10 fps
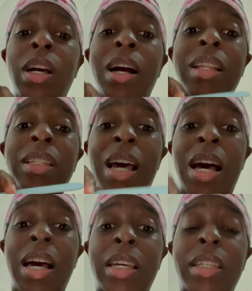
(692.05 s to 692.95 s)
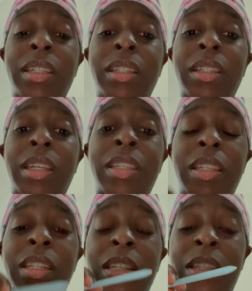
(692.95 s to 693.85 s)
a lie. It's a
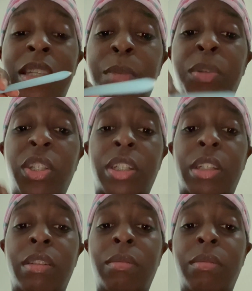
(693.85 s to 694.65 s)
deception